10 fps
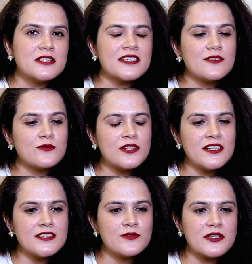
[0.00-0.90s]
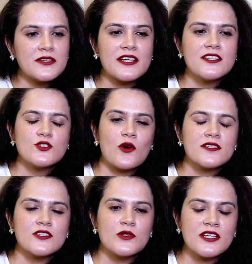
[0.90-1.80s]
but I've worked for a very
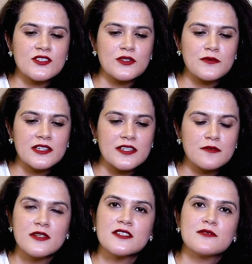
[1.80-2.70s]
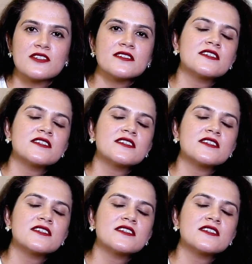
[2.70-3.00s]
short duration with him, is Mr.